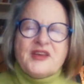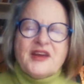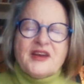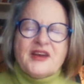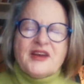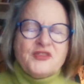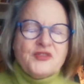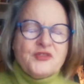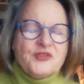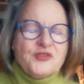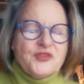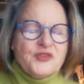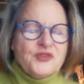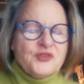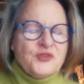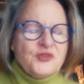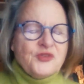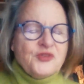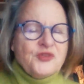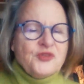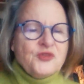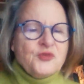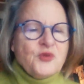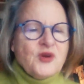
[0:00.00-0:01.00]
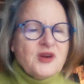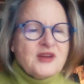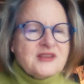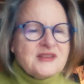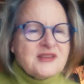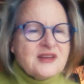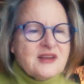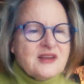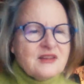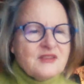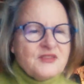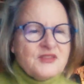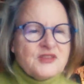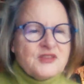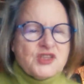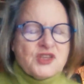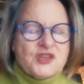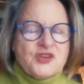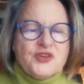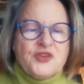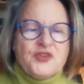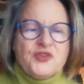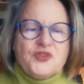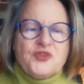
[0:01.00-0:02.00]
Yes, you do. You do on
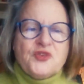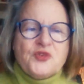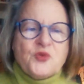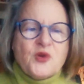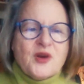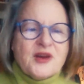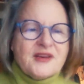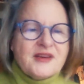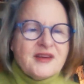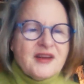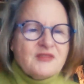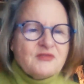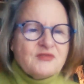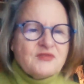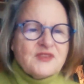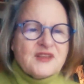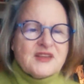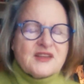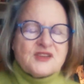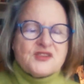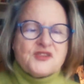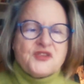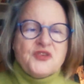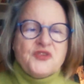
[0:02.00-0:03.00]
television. You do on Netflix.